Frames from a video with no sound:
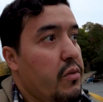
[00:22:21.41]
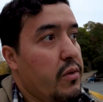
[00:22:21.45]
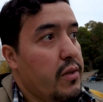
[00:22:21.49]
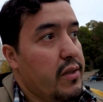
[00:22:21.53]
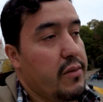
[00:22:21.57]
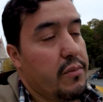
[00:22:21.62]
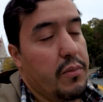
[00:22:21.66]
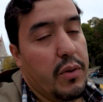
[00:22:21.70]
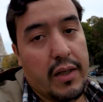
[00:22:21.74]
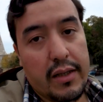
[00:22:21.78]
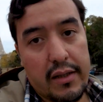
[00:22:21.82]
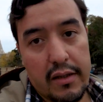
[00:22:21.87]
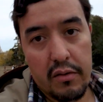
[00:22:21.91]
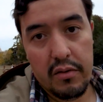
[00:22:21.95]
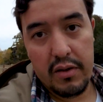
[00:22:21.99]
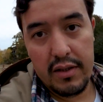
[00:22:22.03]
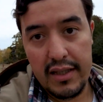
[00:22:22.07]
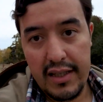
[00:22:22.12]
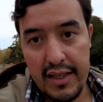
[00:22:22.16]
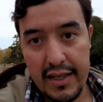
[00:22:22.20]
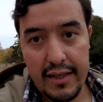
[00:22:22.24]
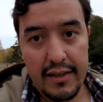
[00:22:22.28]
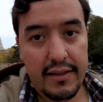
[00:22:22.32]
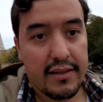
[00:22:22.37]
was built during
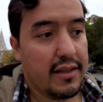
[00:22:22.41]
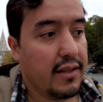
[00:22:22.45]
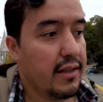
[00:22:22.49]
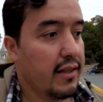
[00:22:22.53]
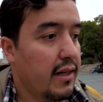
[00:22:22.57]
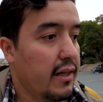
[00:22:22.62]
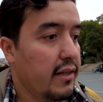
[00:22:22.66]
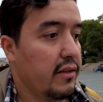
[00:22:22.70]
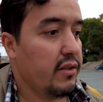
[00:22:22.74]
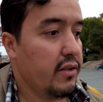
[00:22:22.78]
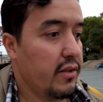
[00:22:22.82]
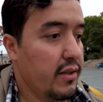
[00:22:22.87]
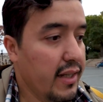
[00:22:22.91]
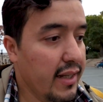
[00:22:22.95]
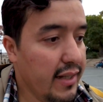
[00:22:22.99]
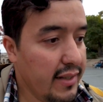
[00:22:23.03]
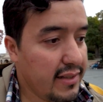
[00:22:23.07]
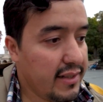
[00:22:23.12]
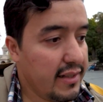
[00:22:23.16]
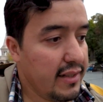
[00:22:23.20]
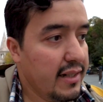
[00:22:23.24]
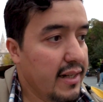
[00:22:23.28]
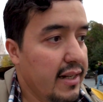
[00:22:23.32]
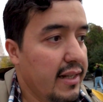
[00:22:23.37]
the 1800,
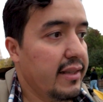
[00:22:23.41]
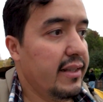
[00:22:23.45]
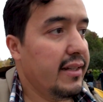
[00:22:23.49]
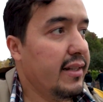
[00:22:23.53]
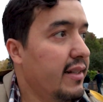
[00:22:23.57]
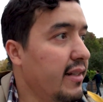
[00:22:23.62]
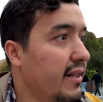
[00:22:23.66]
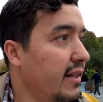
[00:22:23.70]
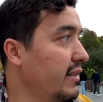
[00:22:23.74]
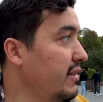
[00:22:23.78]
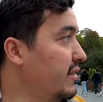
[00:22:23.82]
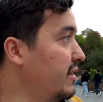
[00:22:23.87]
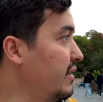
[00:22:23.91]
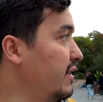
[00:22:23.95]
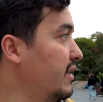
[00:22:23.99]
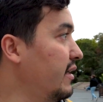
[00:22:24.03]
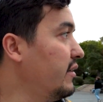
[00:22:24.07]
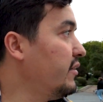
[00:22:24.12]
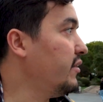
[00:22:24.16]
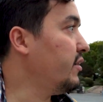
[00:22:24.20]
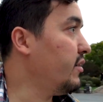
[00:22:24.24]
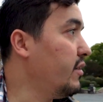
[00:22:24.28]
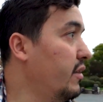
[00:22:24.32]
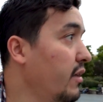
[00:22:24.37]

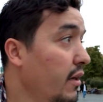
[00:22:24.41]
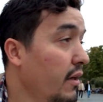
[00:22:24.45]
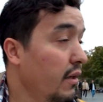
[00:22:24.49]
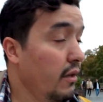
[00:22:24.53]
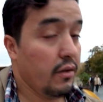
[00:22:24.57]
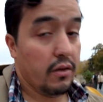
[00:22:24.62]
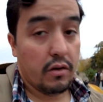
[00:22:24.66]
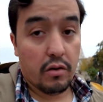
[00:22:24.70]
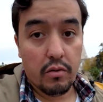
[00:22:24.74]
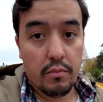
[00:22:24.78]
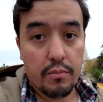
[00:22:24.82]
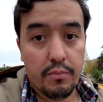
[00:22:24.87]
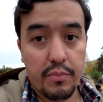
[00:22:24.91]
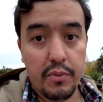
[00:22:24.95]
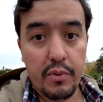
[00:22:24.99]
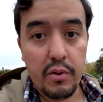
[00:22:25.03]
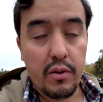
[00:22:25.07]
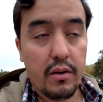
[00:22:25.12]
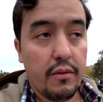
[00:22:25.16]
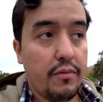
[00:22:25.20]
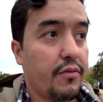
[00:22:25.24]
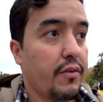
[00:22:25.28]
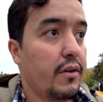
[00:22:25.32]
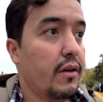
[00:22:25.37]
1900, you know,
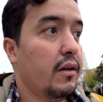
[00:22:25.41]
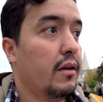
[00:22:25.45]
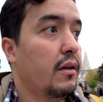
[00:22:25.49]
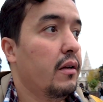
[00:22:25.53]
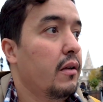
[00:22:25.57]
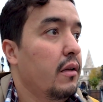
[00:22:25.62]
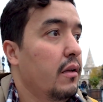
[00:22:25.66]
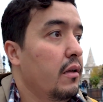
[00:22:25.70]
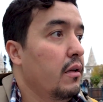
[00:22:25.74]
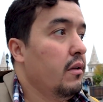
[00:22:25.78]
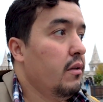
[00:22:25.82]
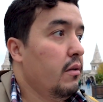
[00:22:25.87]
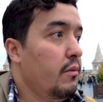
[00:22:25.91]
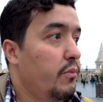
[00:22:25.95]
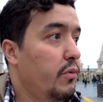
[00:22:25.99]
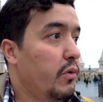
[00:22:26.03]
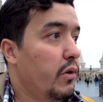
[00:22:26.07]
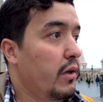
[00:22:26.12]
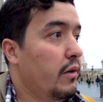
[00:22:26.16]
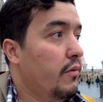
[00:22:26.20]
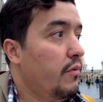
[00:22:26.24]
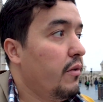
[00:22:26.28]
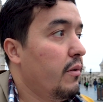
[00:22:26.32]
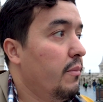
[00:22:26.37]
beautiful
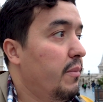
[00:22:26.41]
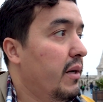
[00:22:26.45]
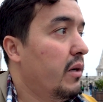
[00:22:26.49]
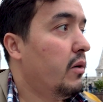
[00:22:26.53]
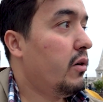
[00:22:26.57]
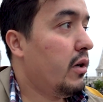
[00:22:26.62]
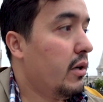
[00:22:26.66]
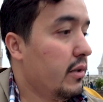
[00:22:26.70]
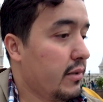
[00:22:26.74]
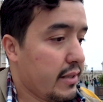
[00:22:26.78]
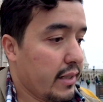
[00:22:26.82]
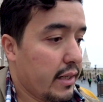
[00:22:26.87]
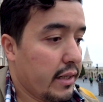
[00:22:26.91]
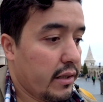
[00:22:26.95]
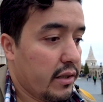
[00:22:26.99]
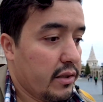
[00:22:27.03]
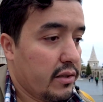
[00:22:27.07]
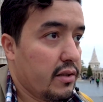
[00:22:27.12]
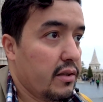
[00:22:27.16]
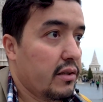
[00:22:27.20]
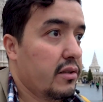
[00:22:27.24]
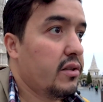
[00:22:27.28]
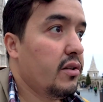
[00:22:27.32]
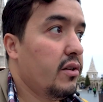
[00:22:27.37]
Bauhaus
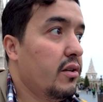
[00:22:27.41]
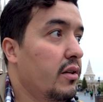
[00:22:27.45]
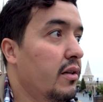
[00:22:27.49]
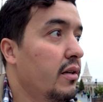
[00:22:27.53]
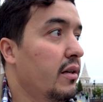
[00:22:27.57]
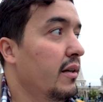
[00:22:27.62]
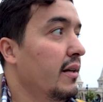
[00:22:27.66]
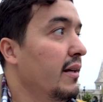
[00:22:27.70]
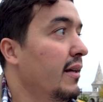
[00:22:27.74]
architecture.